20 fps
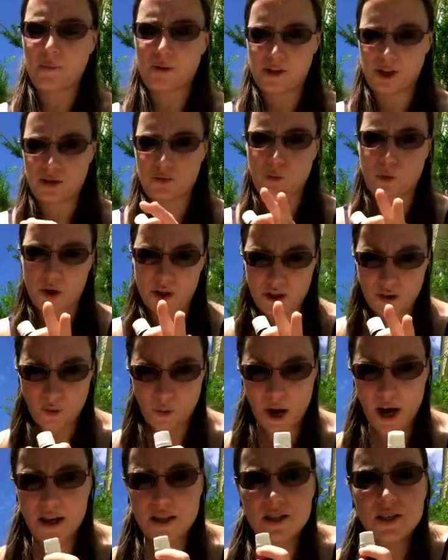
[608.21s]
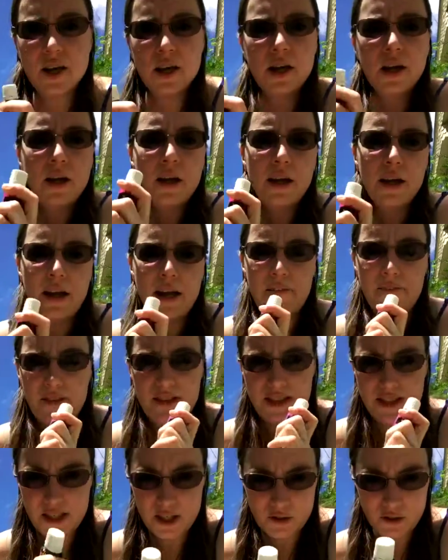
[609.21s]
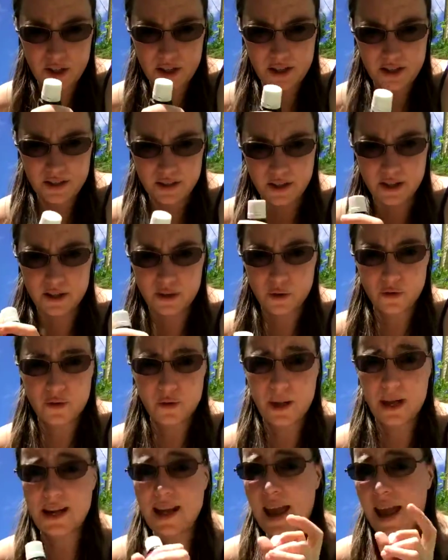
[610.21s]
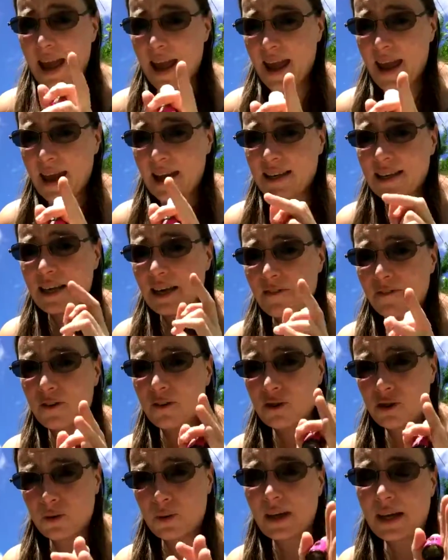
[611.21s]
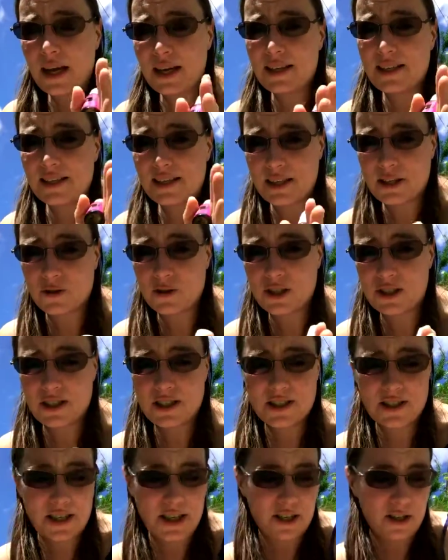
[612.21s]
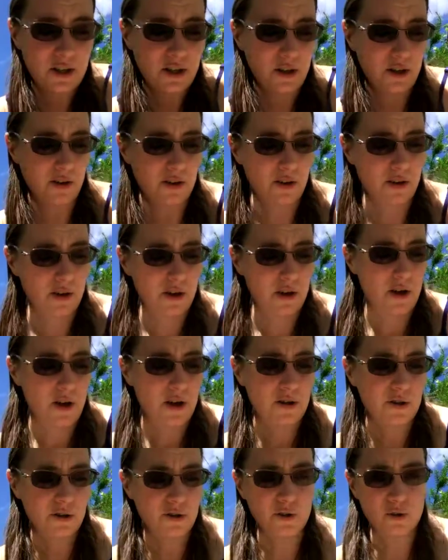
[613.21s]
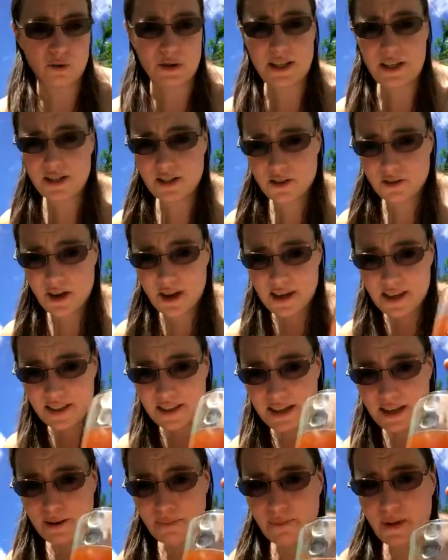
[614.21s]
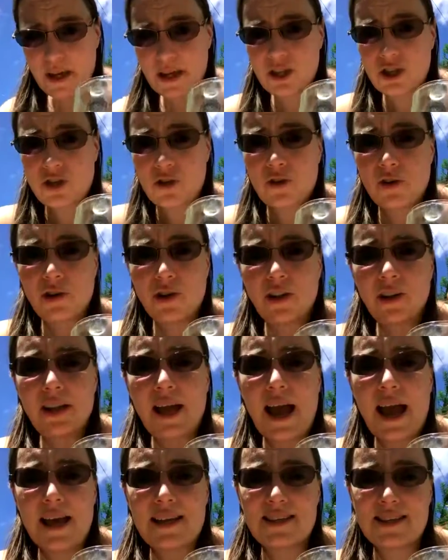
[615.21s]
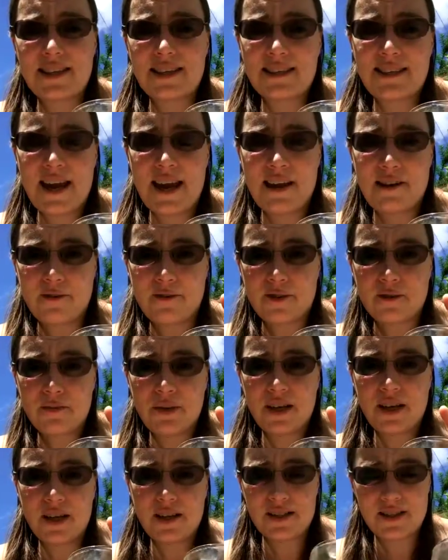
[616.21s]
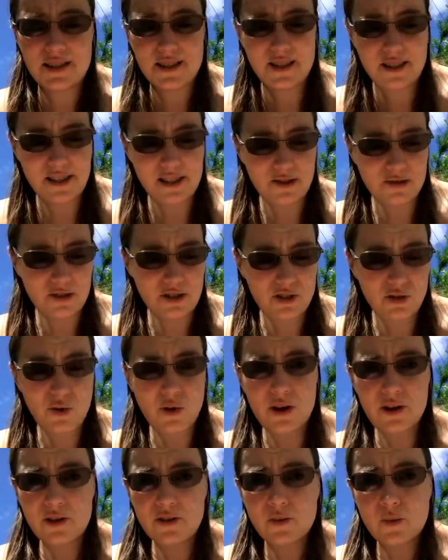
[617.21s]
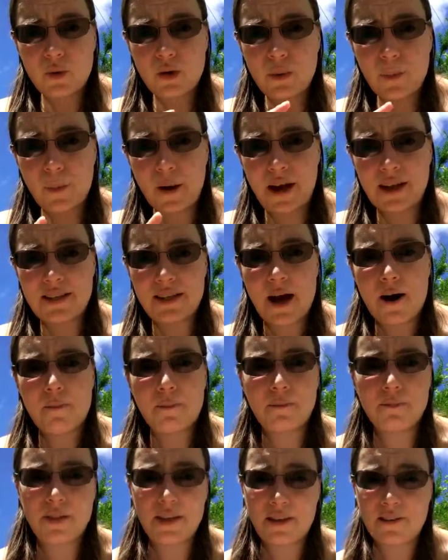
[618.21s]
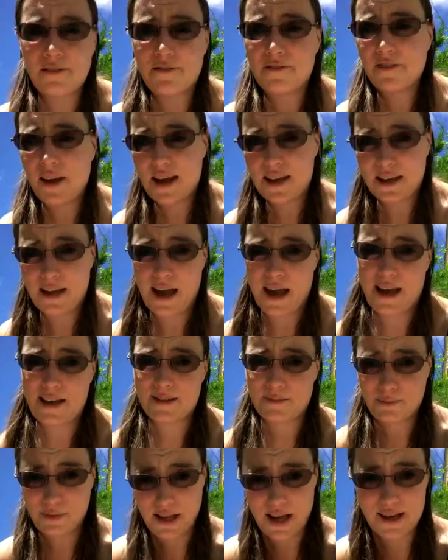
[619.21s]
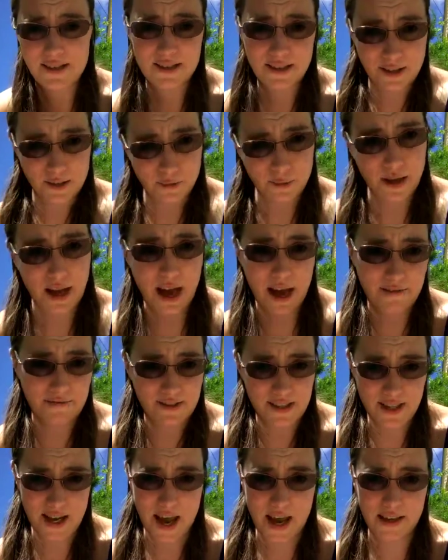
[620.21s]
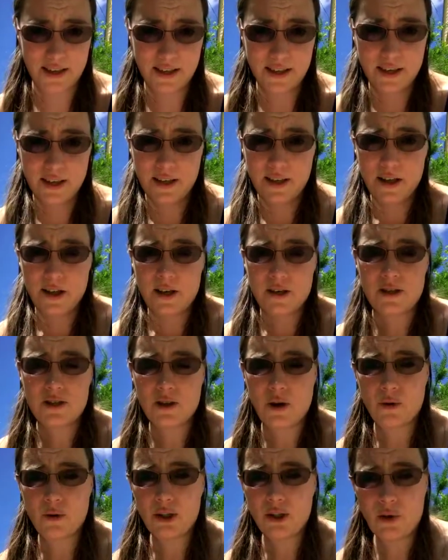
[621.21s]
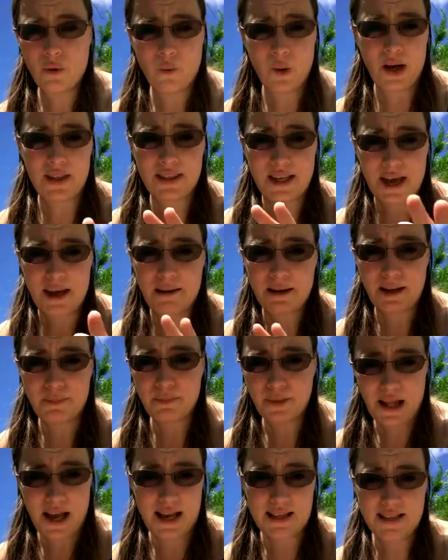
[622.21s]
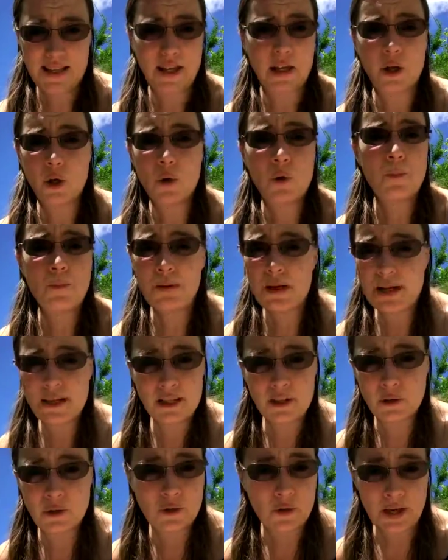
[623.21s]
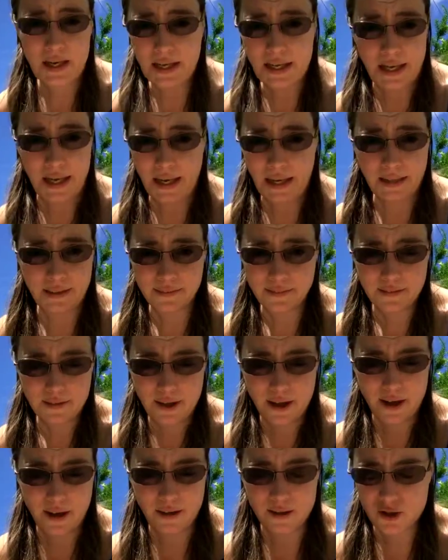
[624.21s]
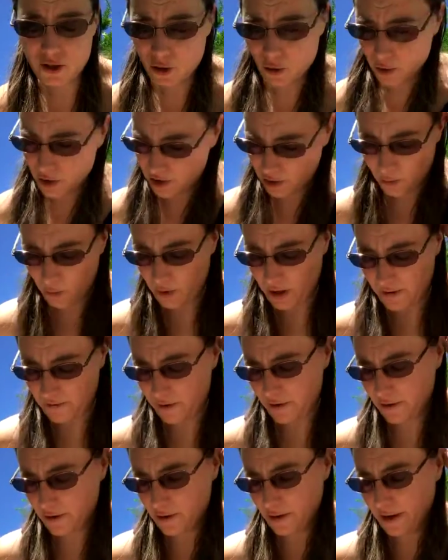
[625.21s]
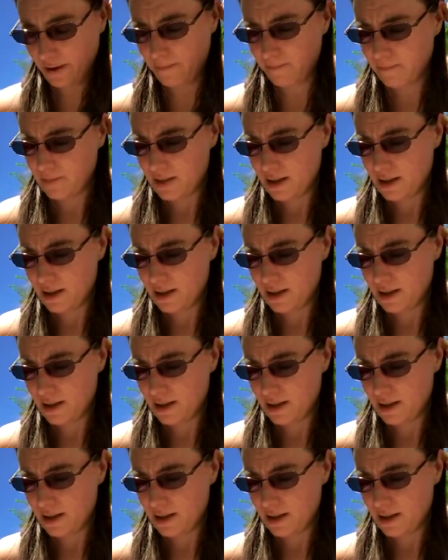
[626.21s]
But just word to the wise, if it's citrus, don't do that. And if you're doing any citruses in your drinks or anything, make sure they're glass containers, because the citrus oils will break down the fake ass plastics we have today. So you don't want that plastic goop in your drinking juice or whatever you're doing.